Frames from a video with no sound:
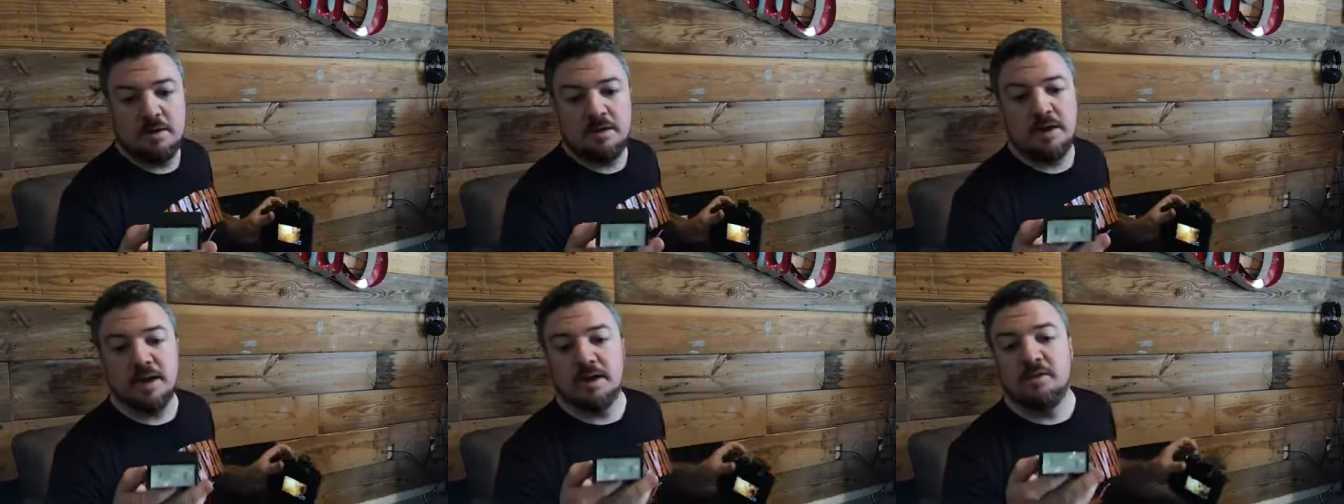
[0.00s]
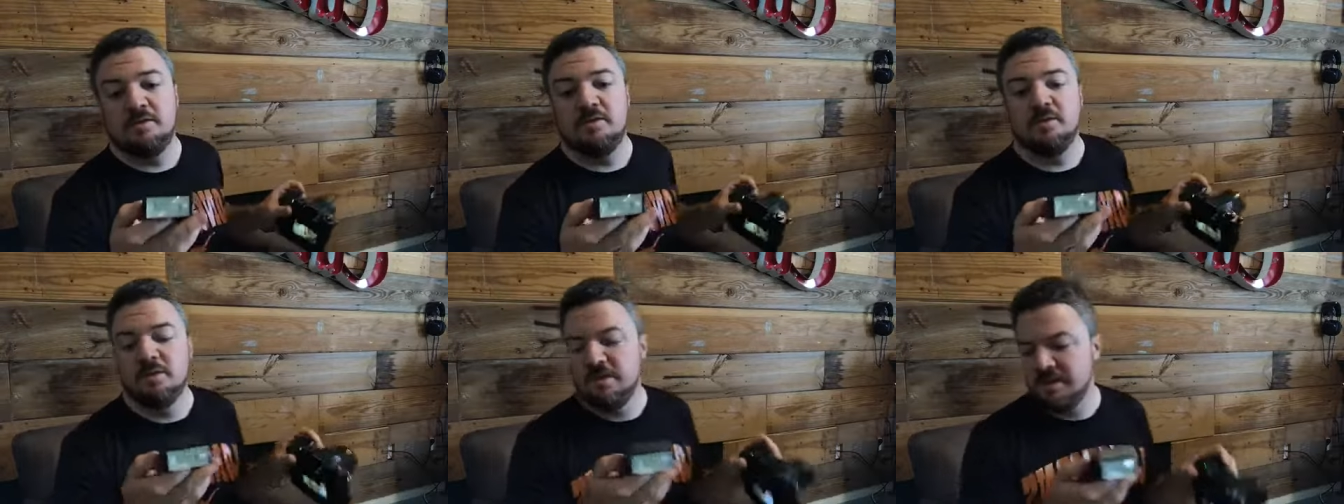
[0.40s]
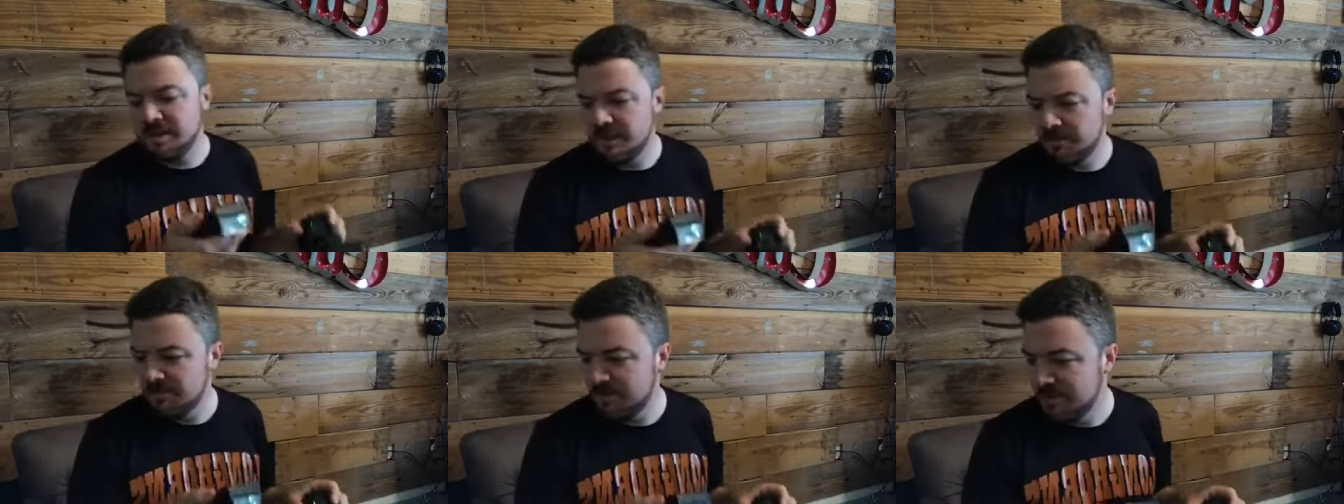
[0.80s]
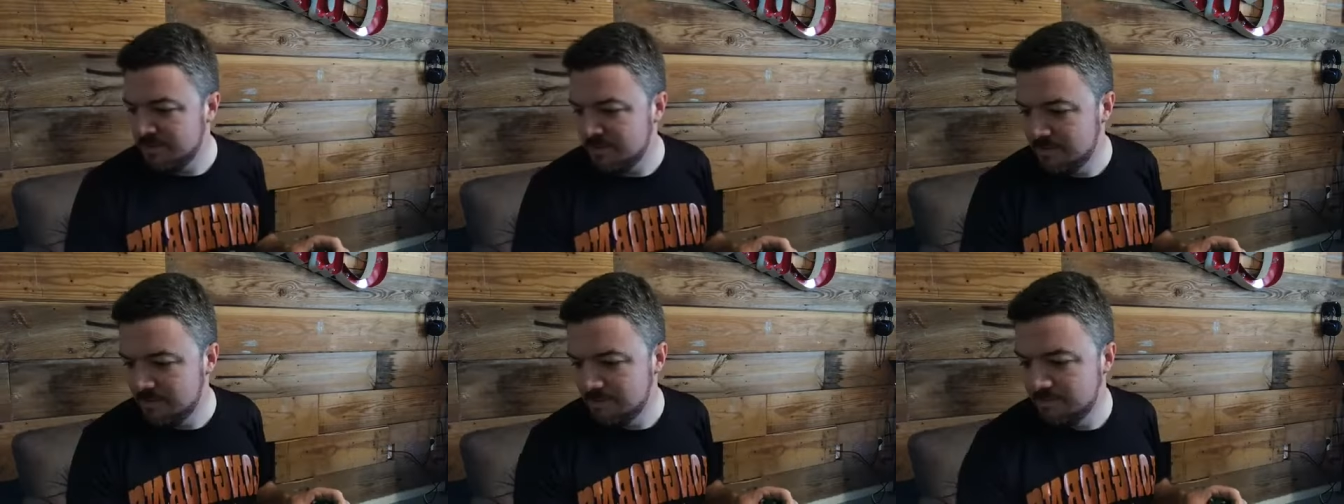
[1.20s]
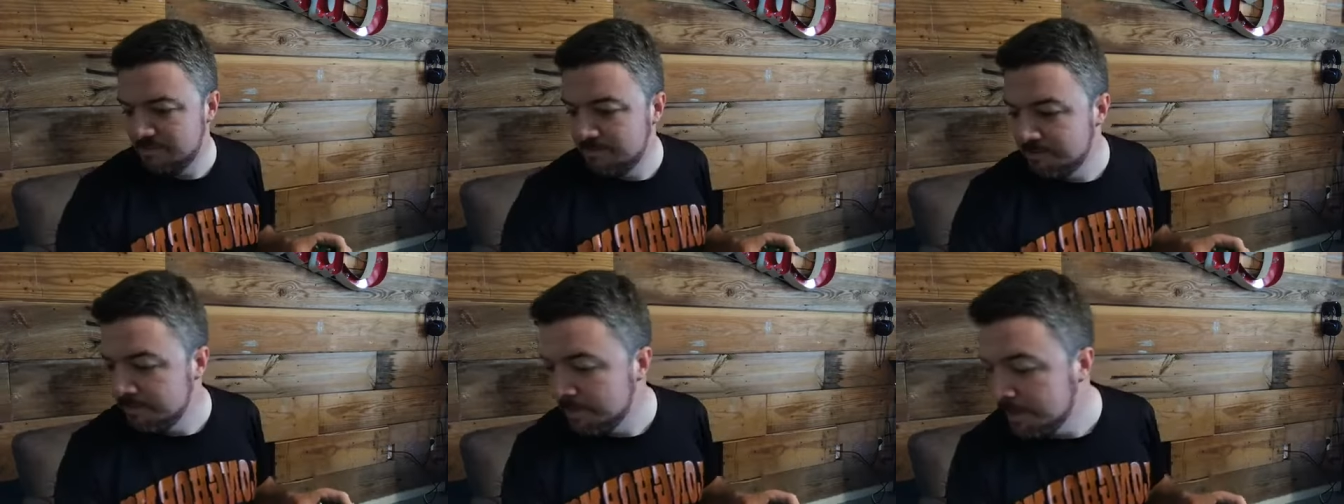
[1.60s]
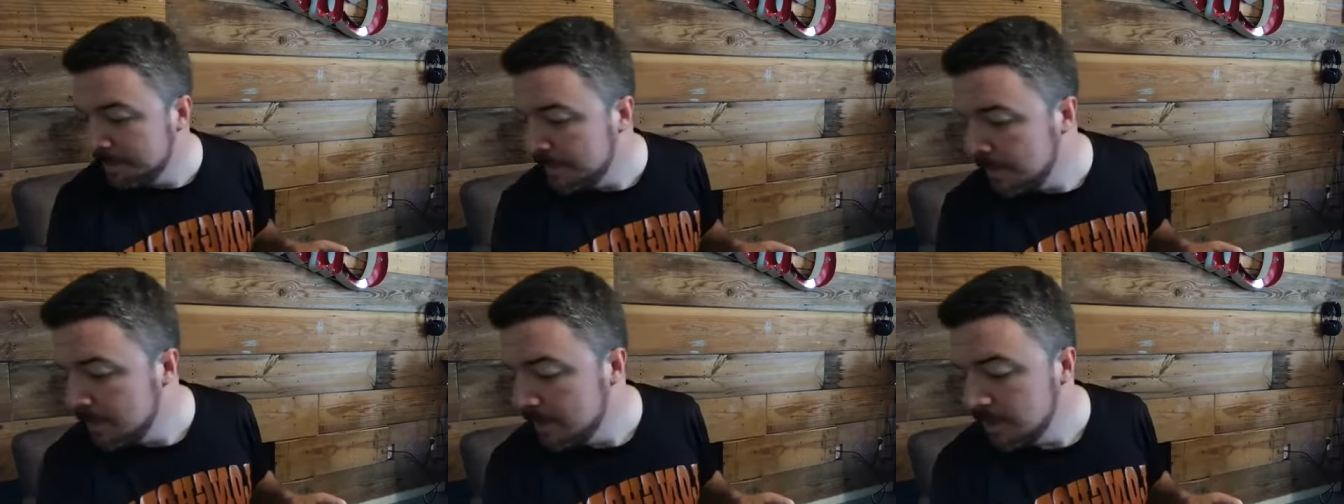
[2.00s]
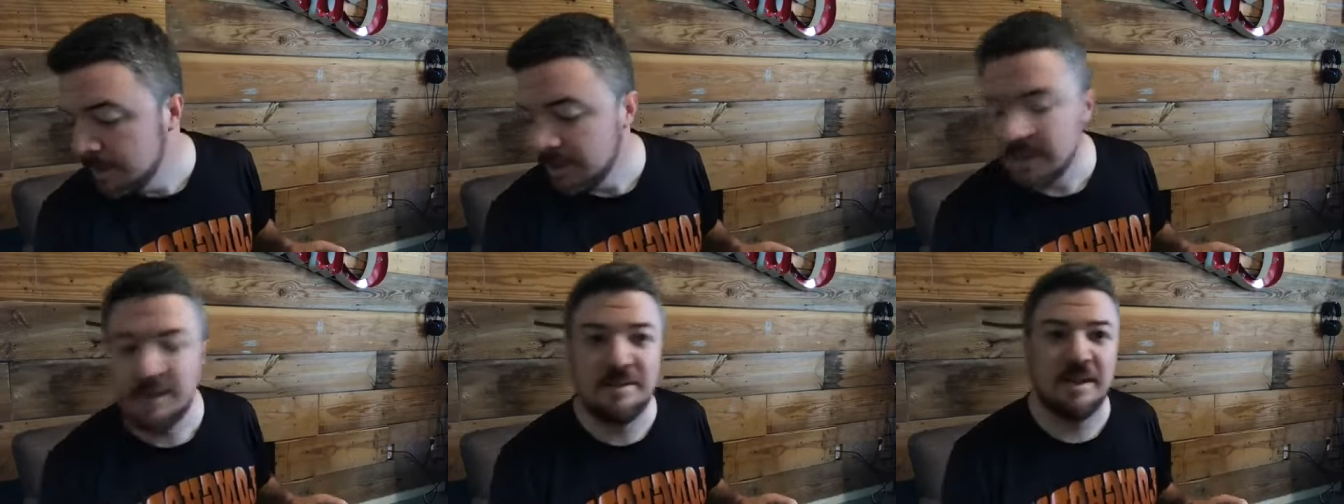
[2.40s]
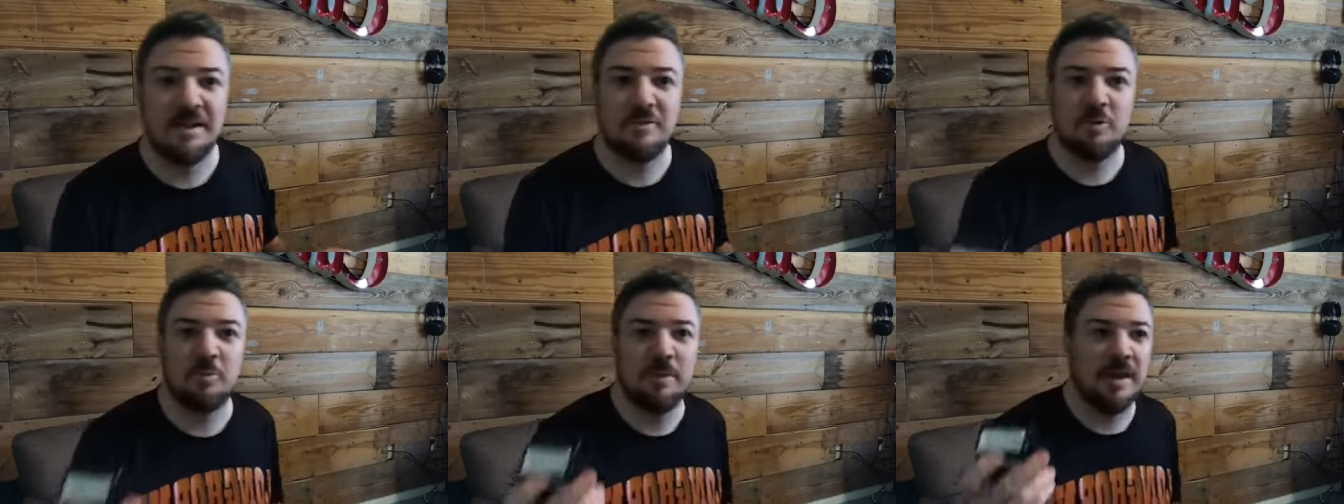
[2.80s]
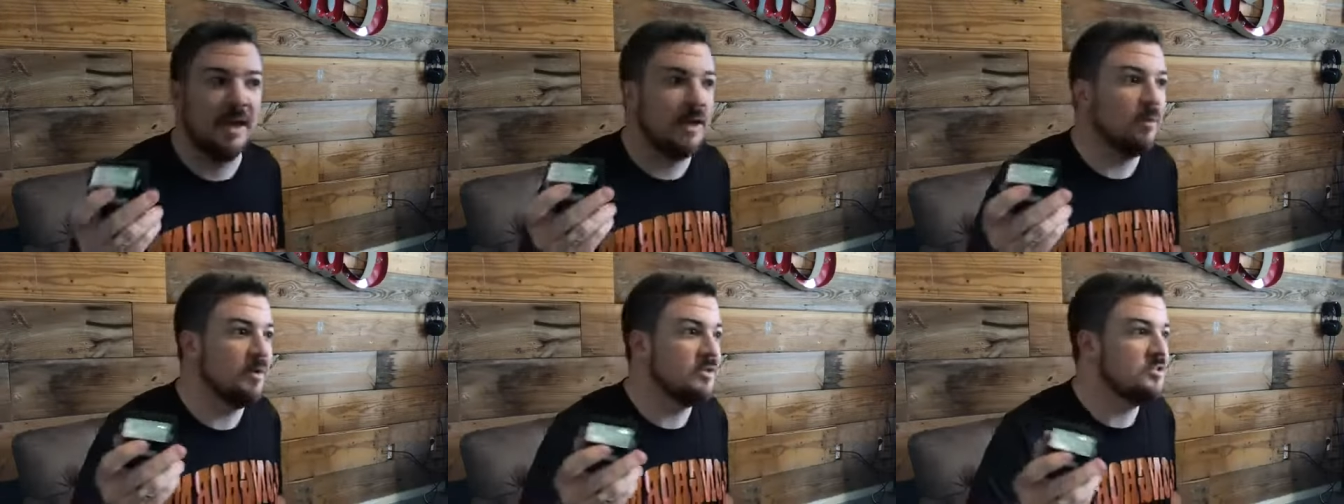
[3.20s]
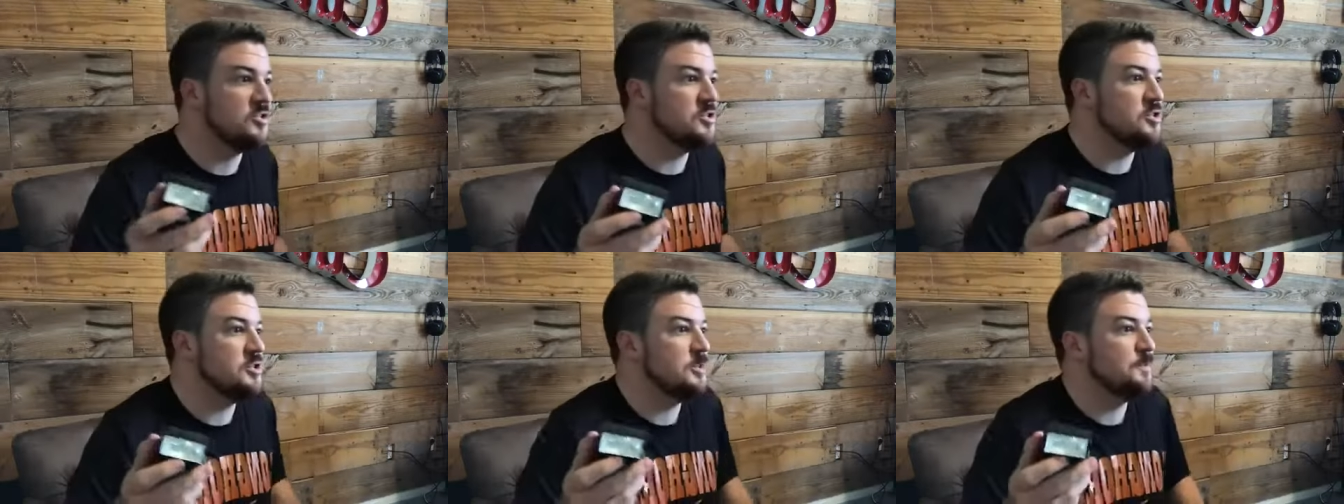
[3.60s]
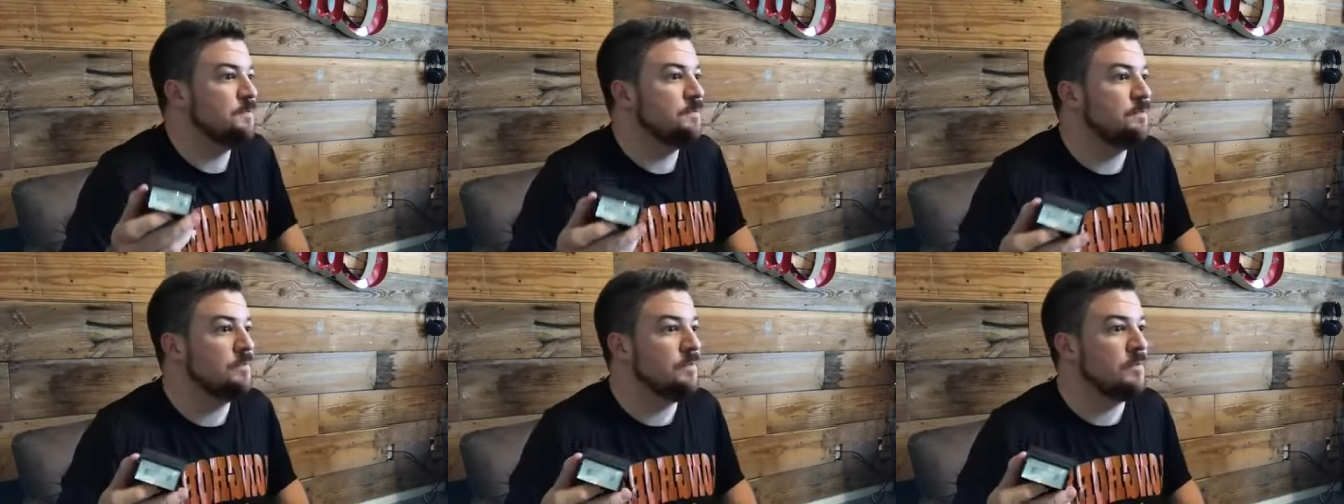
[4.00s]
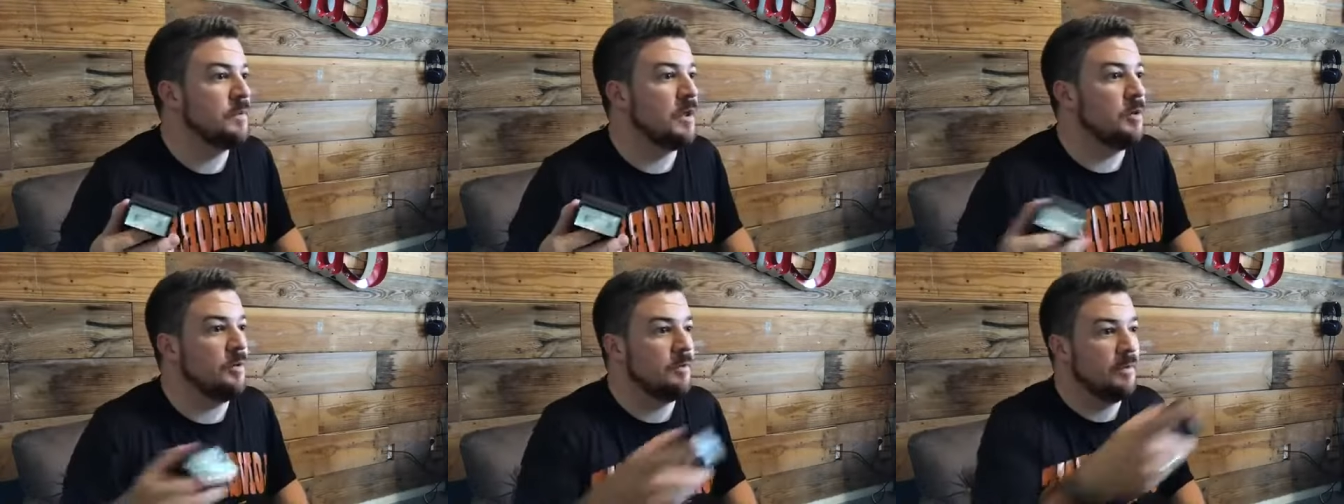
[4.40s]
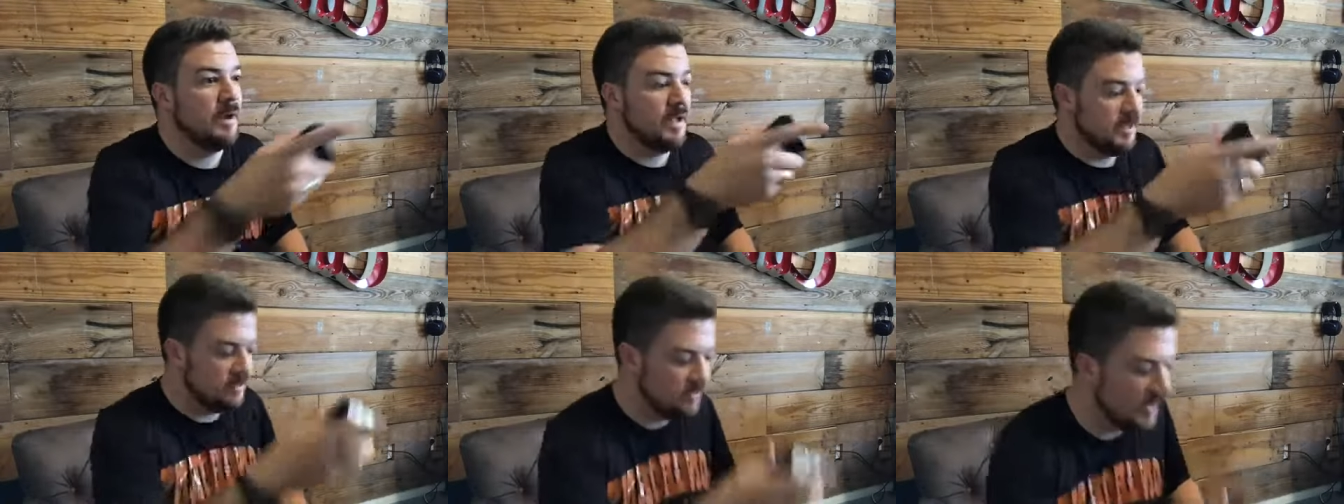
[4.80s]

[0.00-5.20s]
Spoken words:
Yeah, so, and it comes with a tiny little bag, which, oh, I actually